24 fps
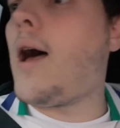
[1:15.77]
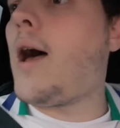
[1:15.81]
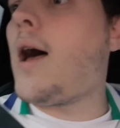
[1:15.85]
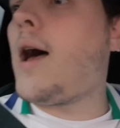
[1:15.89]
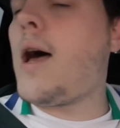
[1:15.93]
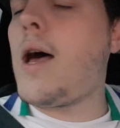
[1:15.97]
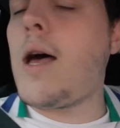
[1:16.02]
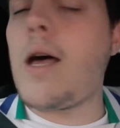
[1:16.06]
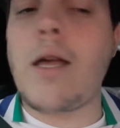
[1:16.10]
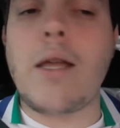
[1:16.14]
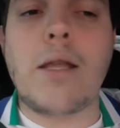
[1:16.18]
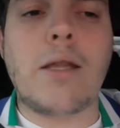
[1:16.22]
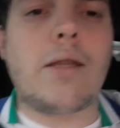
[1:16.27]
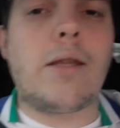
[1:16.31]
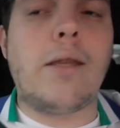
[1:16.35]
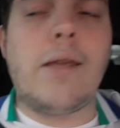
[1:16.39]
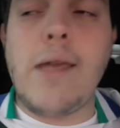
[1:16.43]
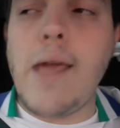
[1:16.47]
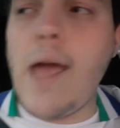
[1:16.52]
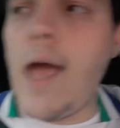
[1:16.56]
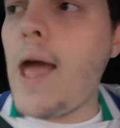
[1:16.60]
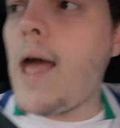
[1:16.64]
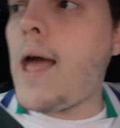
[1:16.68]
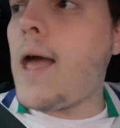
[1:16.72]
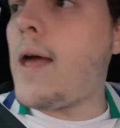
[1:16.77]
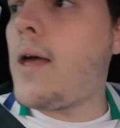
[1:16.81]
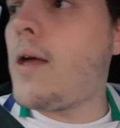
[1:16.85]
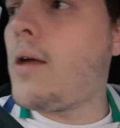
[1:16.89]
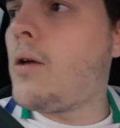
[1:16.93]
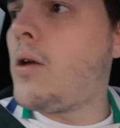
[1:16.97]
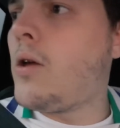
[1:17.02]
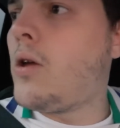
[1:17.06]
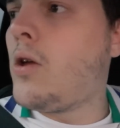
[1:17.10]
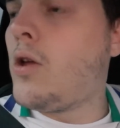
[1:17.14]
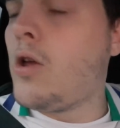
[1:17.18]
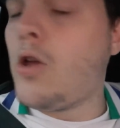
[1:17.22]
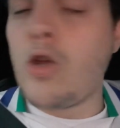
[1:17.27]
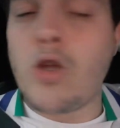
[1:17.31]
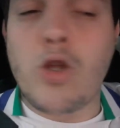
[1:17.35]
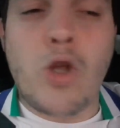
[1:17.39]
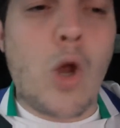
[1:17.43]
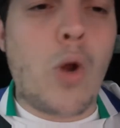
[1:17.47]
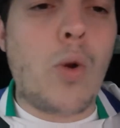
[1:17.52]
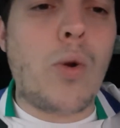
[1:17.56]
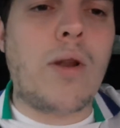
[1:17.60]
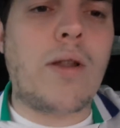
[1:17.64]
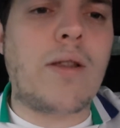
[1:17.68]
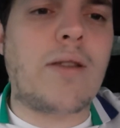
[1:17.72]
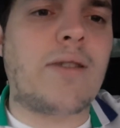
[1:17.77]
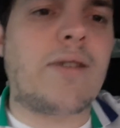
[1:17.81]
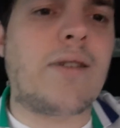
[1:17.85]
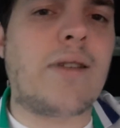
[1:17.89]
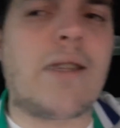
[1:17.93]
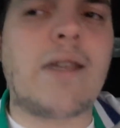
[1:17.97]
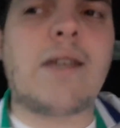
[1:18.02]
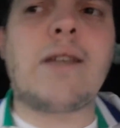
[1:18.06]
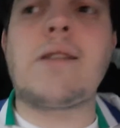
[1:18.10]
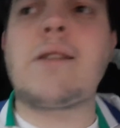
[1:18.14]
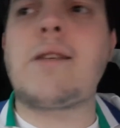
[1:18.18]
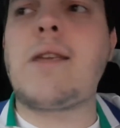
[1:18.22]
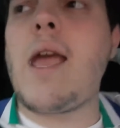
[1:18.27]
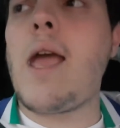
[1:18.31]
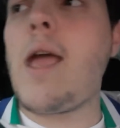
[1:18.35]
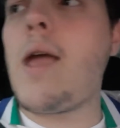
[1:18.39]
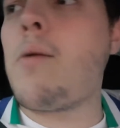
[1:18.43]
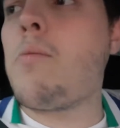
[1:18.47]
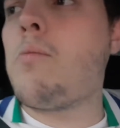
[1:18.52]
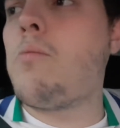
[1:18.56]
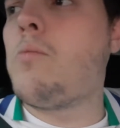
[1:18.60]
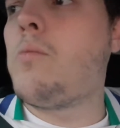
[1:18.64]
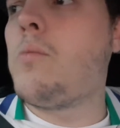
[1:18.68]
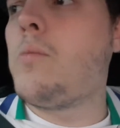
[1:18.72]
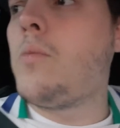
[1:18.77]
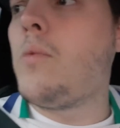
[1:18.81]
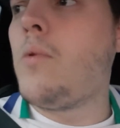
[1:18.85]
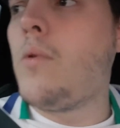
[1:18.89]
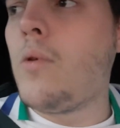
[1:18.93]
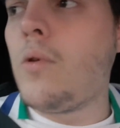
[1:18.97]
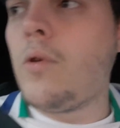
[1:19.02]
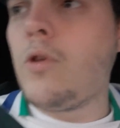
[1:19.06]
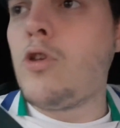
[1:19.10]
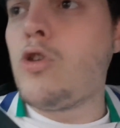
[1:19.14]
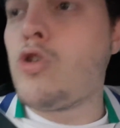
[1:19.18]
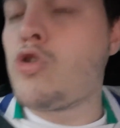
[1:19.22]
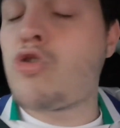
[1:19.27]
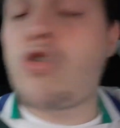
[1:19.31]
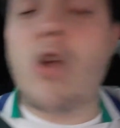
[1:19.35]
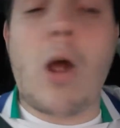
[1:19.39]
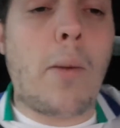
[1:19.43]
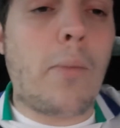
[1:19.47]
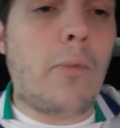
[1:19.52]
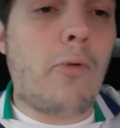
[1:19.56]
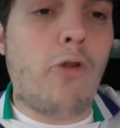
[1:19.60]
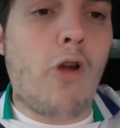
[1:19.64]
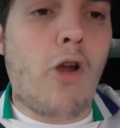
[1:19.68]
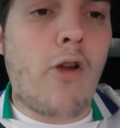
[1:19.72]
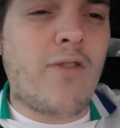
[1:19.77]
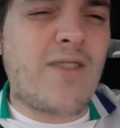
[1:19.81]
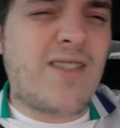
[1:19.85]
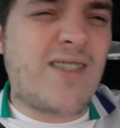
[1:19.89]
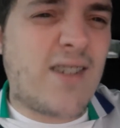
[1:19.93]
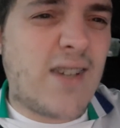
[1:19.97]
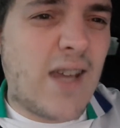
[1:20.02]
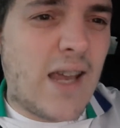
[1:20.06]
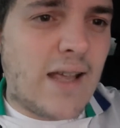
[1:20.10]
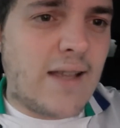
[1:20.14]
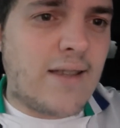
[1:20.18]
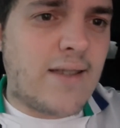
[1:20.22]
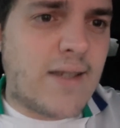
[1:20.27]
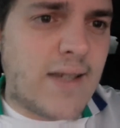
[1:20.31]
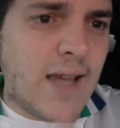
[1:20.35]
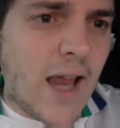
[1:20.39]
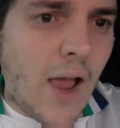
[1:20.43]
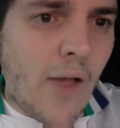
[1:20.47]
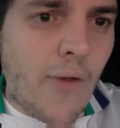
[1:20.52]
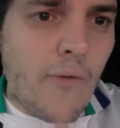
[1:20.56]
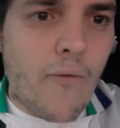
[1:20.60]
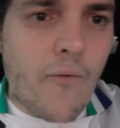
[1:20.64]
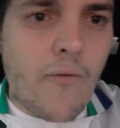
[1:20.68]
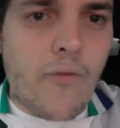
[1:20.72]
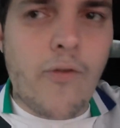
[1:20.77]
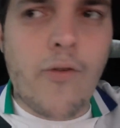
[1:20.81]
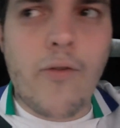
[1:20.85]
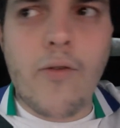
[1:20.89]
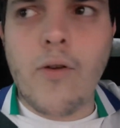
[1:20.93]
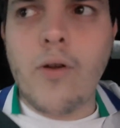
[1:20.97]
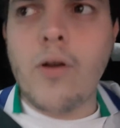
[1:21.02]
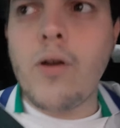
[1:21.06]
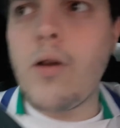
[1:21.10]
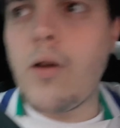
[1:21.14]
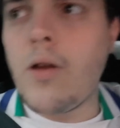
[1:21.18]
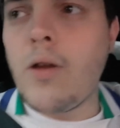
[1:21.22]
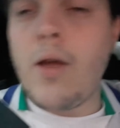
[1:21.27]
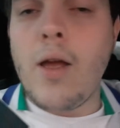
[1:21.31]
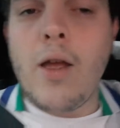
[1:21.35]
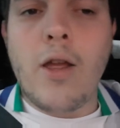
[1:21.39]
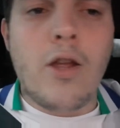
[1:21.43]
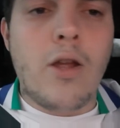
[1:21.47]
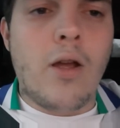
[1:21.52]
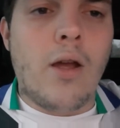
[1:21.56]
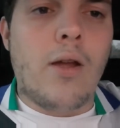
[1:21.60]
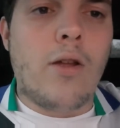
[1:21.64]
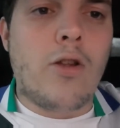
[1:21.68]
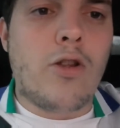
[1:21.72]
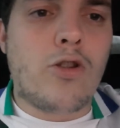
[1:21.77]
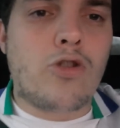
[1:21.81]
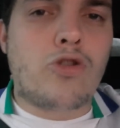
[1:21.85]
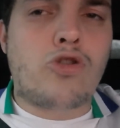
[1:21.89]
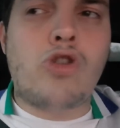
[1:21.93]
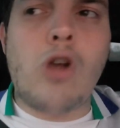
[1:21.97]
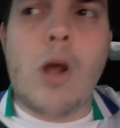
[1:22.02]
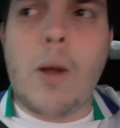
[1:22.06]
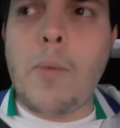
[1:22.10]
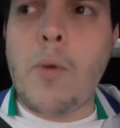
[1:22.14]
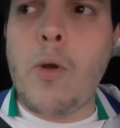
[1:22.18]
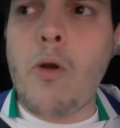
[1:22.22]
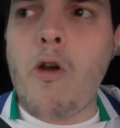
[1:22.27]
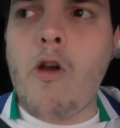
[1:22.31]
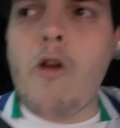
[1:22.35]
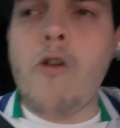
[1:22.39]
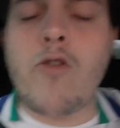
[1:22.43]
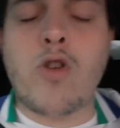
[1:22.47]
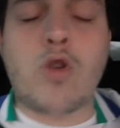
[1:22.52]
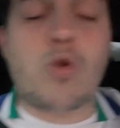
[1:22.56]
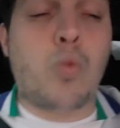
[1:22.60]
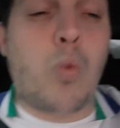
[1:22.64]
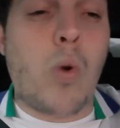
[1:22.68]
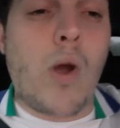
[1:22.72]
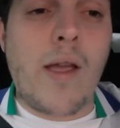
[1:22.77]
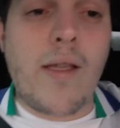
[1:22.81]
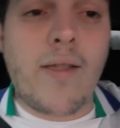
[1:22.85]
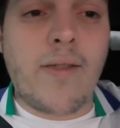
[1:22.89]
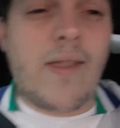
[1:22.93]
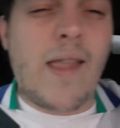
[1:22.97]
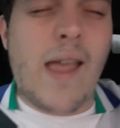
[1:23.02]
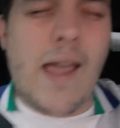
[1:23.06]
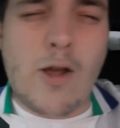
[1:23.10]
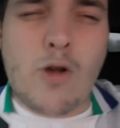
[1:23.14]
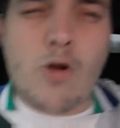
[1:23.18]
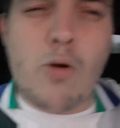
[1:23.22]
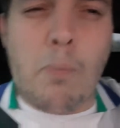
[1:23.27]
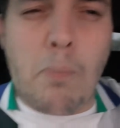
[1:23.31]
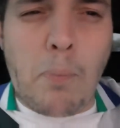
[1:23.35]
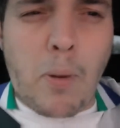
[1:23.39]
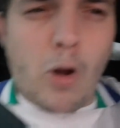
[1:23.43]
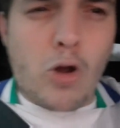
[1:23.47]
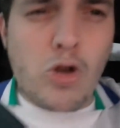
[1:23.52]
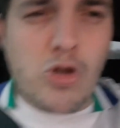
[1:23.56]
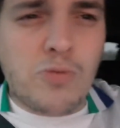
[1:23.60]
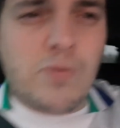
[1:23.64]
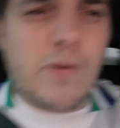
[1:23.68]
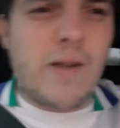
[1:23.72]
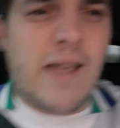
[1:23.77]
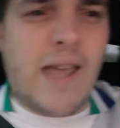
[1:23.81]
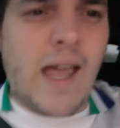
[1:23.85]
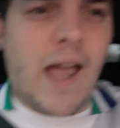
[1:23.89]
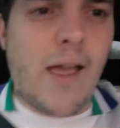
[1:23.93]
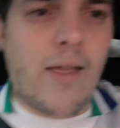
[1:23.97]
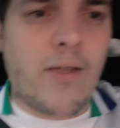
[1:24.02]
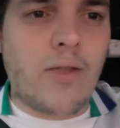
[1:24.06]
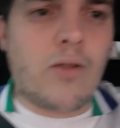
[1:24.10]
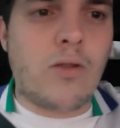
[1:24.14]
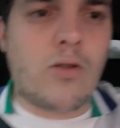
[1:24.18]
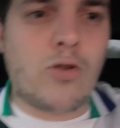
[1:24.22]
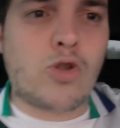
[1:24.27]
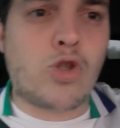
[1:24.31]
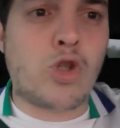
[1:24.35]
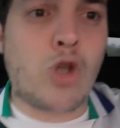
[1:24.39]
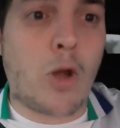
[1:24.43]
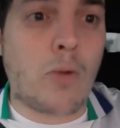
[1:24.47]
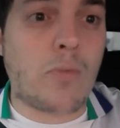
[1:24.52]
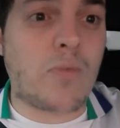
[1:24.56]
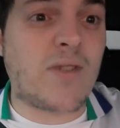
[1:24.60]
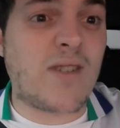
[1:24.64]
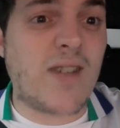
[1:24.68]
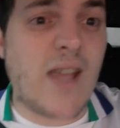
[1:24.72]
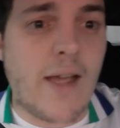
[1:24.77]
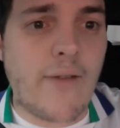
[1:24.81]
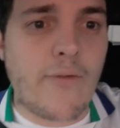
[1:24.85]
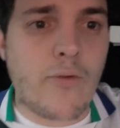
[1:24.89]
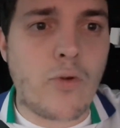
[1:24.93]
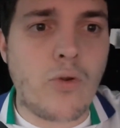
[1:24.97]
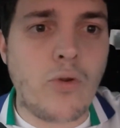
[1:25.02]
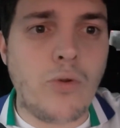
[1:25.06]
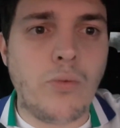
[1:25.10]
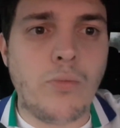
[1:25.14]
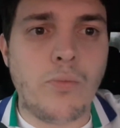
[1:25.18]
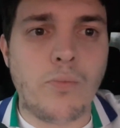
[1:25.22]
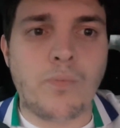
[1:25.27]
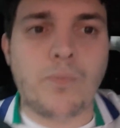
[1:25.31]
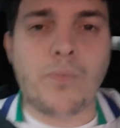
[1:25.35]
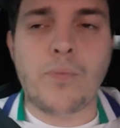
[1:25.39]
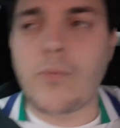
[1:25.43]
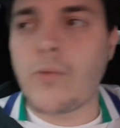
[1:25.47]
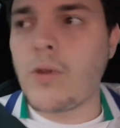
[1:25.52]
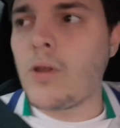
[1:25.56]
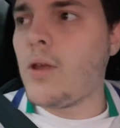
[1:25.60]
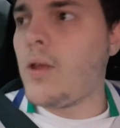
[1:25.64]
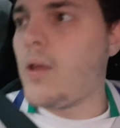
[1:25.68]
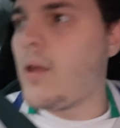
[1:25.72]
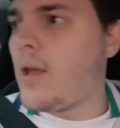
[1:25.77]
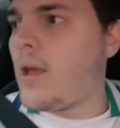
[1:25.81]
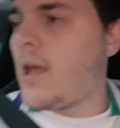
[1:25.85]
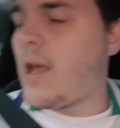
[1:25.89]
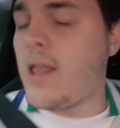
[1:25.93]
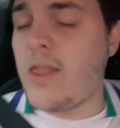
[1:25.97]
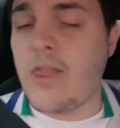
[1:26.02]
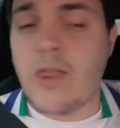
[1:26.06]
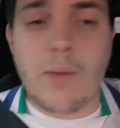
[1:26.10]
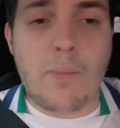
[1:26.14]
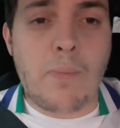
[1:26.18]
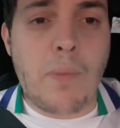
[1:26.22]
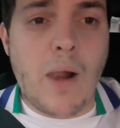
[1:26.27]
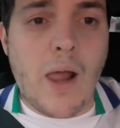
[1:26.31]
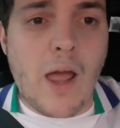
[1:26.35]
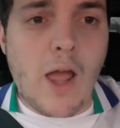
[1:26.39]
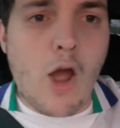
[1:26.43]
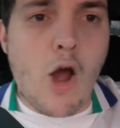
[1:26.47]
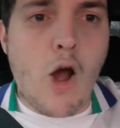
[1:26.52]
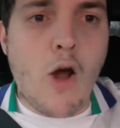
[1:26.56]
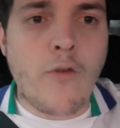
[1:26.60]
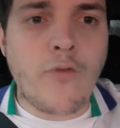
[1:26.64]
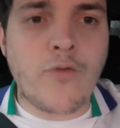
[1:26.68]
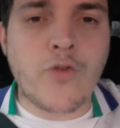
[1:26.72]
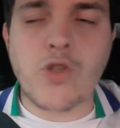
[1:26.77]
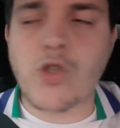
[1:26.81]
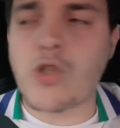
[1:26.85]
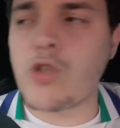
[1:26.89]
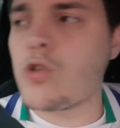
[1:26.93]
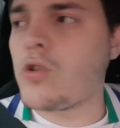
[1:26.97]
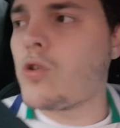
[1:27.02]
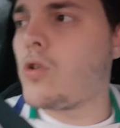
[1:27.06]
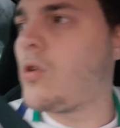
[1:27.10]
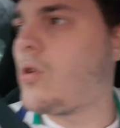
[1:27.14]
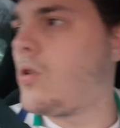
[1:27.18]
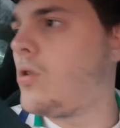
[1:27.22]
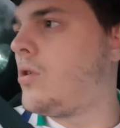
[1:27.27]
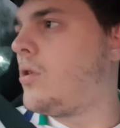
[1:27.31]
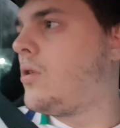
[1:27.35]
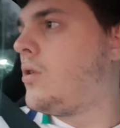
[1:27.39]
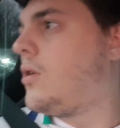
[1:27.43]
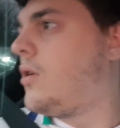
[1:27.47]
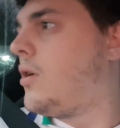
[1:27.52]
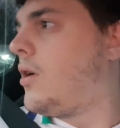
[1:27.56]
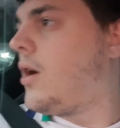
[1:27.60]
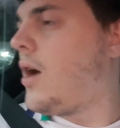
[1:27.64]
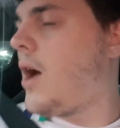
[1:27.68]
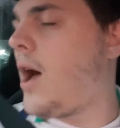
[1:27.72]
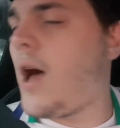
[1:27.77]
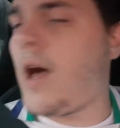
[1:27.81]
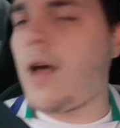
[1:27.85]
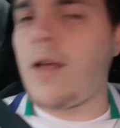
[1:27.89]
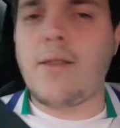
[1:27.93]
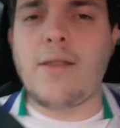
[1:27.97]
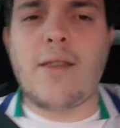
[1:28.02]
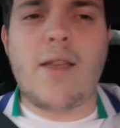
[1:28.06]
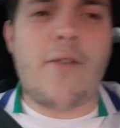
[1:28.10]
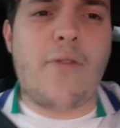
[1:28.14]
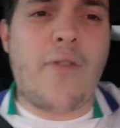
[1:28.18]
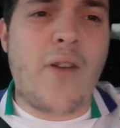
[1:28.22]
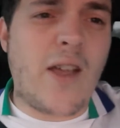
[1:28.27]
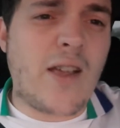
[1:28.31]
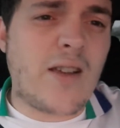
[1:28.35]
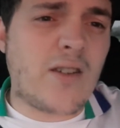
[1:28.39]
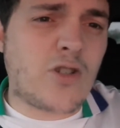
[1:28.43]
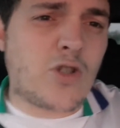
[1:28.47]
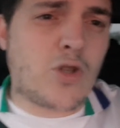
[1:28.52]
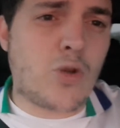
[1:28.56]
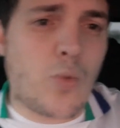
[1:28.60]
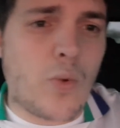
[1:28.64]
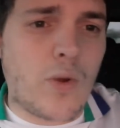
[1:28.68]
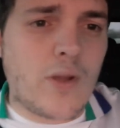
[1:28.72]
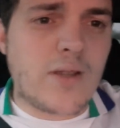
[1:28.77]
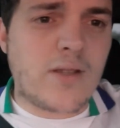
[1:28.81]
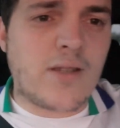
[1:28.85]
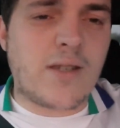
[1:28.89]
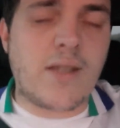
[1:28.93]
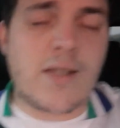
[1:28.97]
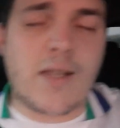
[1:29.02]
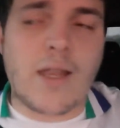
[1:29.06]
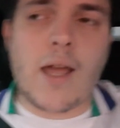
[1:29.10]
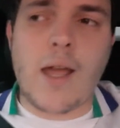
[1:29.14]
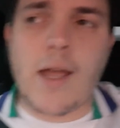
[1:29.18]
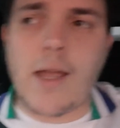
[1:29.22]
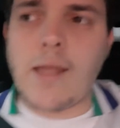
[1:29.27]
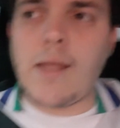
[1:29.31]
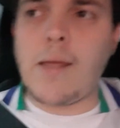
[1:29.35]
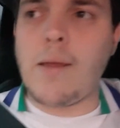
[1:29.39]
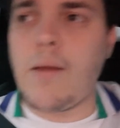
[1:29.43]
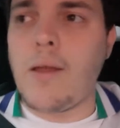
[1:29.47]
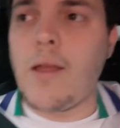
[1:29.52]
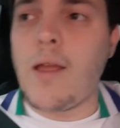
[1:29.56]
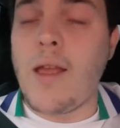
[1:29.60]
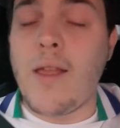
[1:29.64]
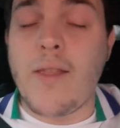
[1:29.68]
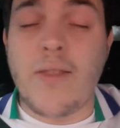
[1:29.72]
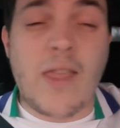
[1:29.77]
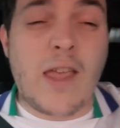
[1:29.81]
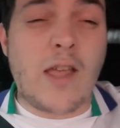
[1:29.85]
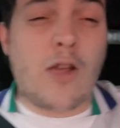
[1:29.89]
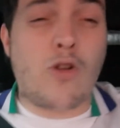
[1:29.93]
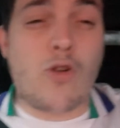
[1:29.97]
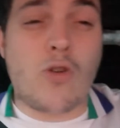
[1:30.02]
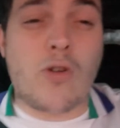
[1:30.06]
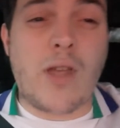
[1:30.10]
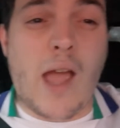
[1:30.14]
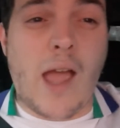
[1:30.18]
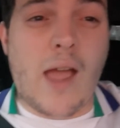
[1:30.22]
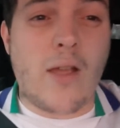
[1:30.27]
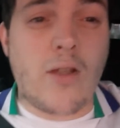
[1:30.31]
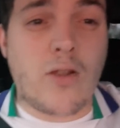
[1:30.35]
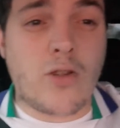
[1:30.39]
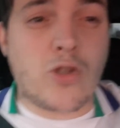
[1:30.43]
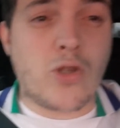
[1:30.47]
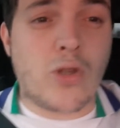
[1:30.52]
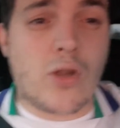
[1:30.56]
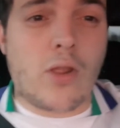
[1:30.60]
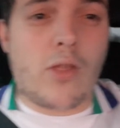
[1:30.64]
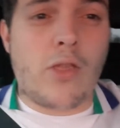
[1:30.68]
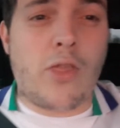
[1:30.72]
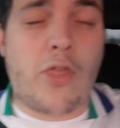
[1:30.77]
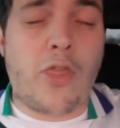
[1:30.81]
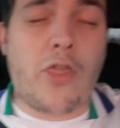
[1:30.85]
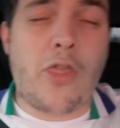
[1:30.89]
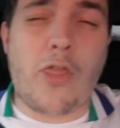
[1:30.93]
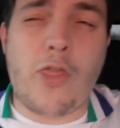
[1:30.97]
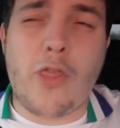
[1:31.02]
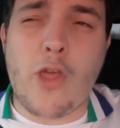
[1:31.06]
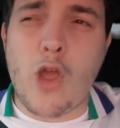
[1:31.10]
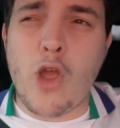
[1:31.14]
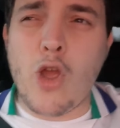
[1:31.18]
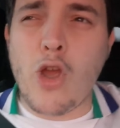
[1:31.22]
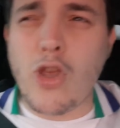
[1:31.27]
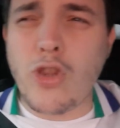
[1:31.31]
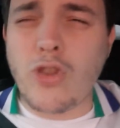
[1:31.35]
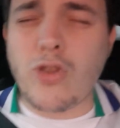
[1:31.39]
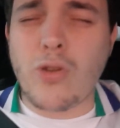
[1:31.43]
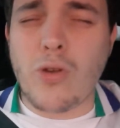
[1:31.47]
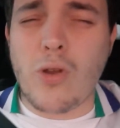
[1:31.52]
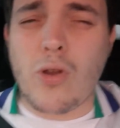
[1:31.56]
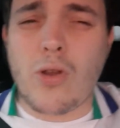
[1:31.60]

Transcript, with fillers: And yeah, going into this game, Trammy Rovers sitting 10th. Trammy Rovers win, they could possibly get in the top 7 in the playoffs. And if Exeter win tonight, they could get in third